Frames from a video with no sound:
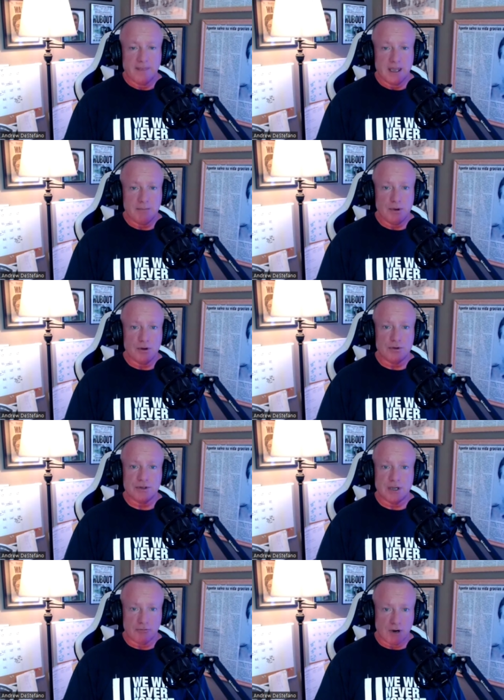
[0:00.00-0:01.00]
He
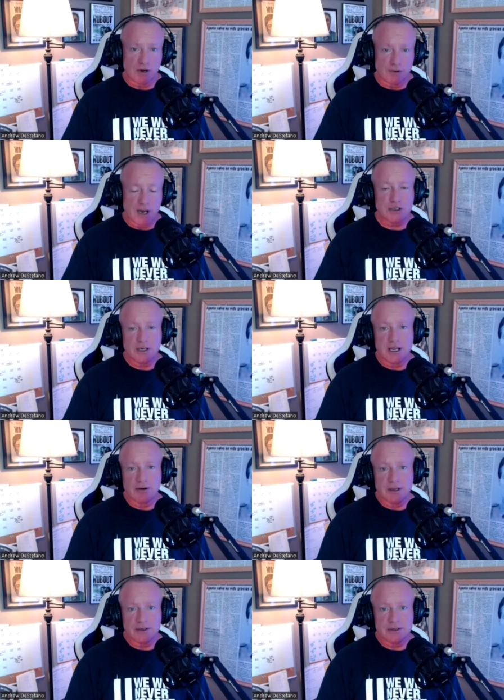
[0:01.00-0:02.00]
built uh, recreation
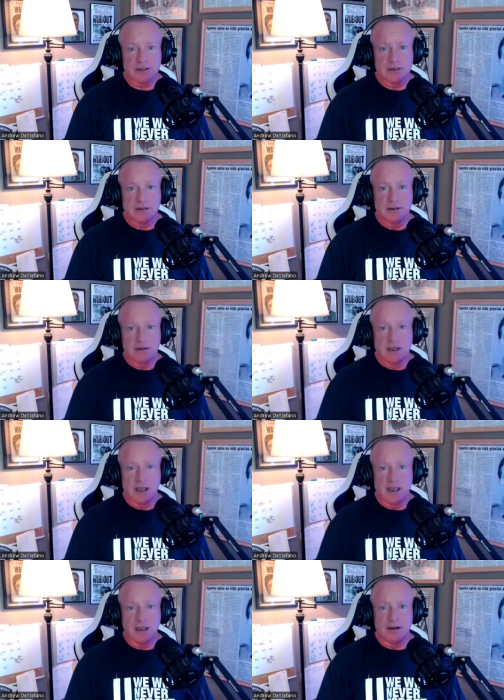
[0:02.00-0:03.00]
areas
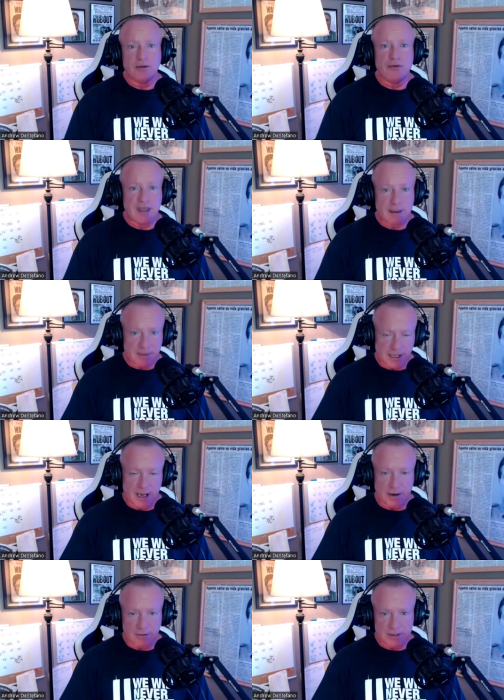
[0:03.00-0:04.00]
and family
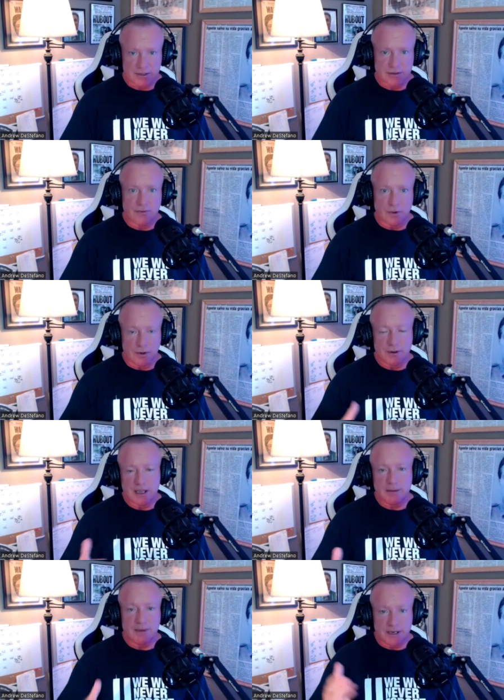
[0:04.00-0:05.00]
areas for
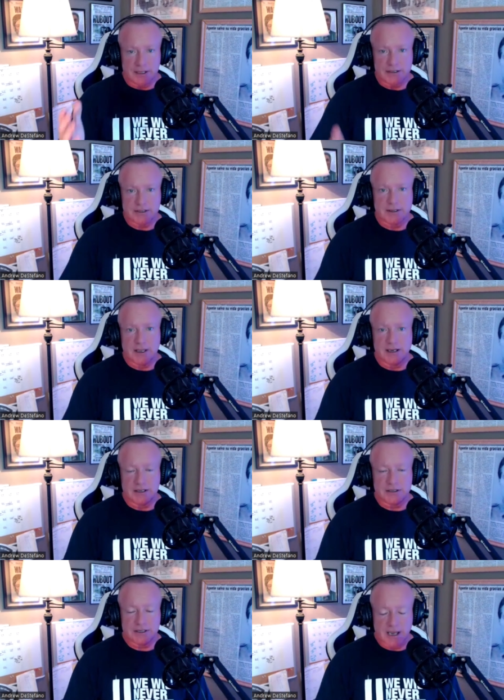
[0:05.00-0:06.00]
him and his and
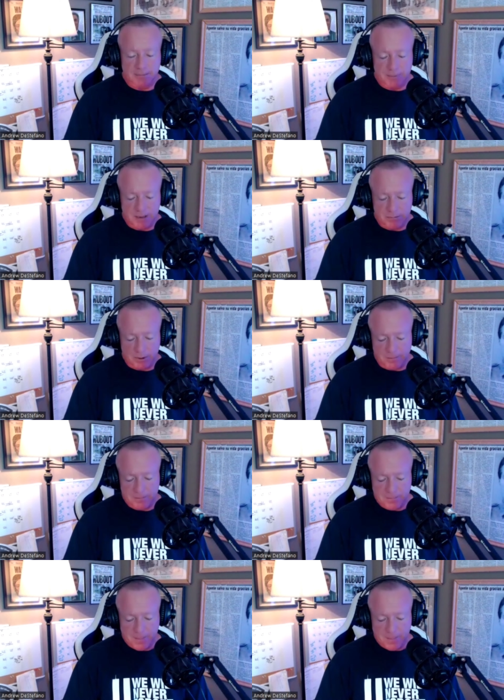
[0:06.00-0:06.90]
his top people.